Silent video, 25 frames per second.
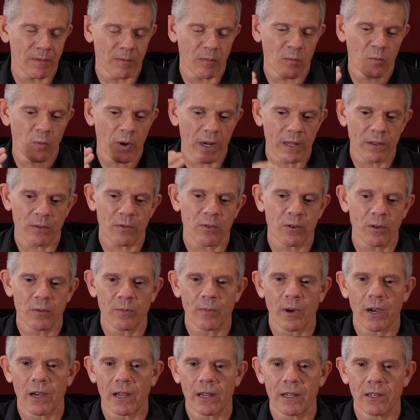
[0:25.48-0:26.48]
went through
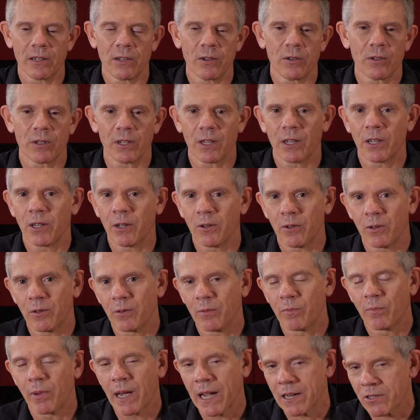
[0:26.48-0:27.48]
my
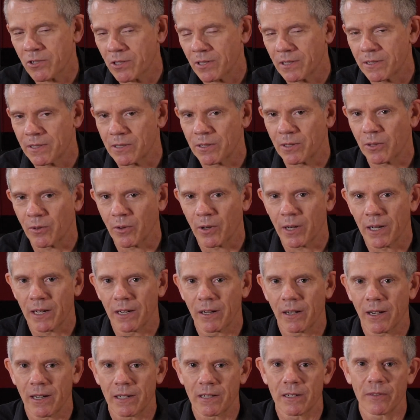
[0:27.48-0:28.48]
UQ bachelor's degree,
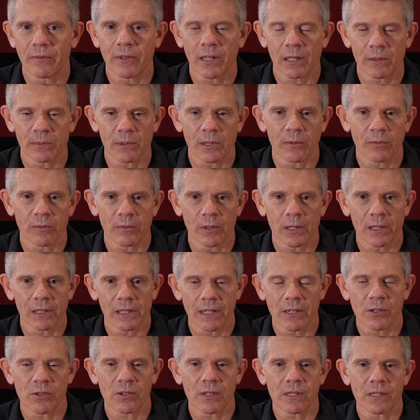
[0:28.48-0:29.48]
I developed a real
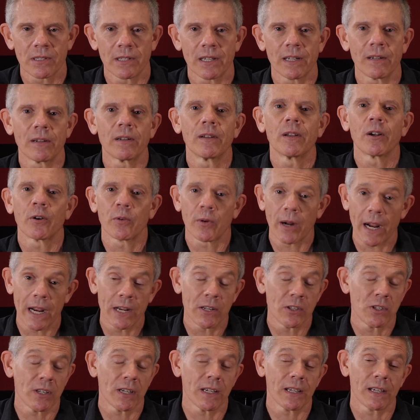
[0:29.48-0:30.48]
interest in
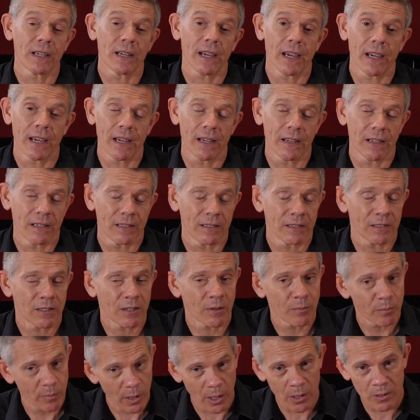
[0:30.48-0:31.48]
arranging and
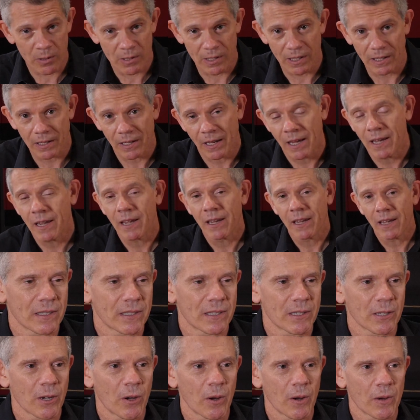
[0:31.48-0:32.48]
composing.
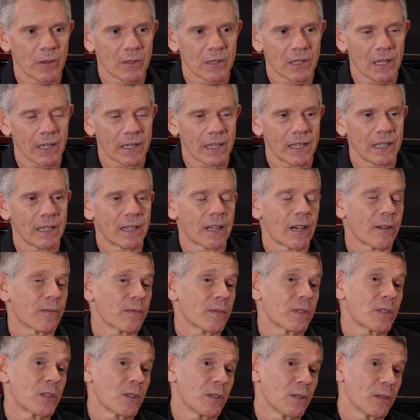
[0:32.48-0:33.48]
So I was lucky
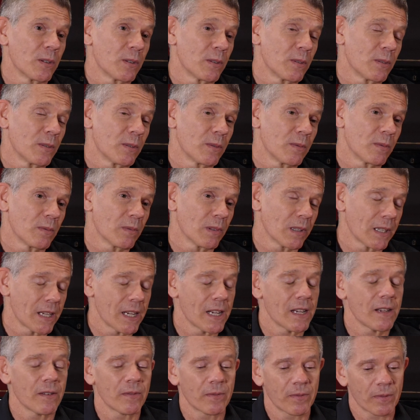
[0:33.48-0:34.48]
enough to
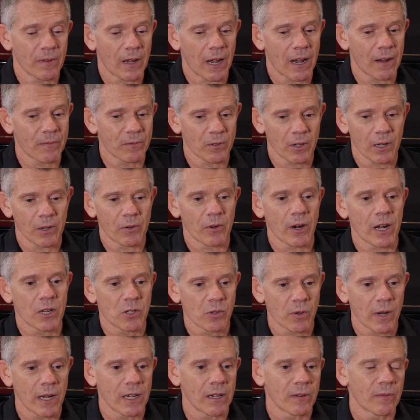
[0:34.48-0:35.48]
leave after I
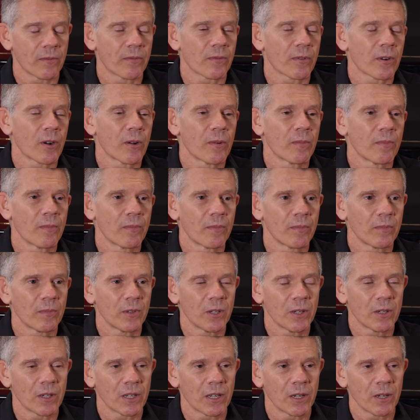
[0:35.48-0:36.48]
graduated from
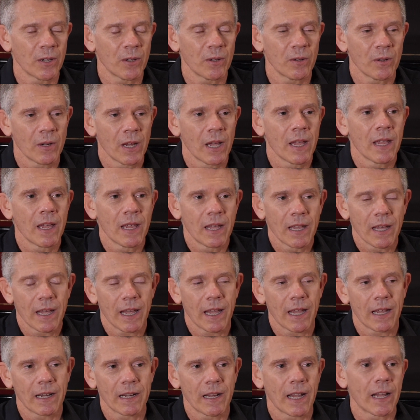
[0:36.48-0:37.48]
UQ
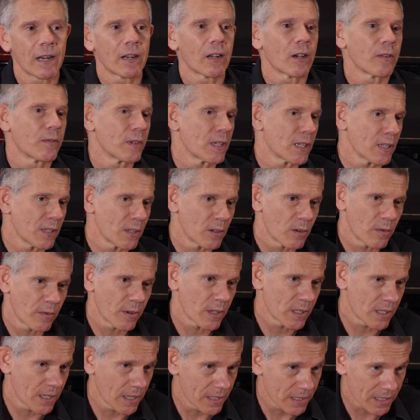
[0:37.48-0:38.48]
and head over to the
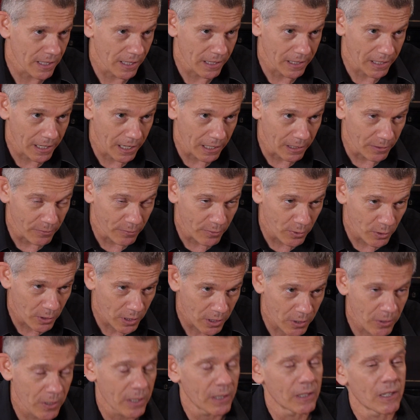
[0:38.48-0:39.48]
University of Southern
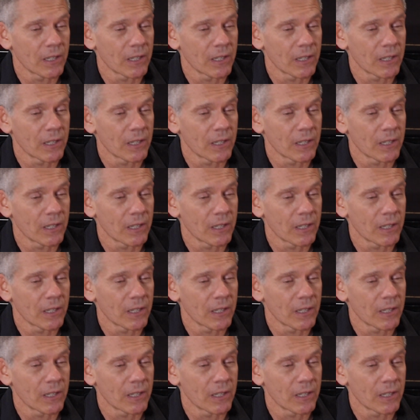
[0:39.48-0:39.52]
California in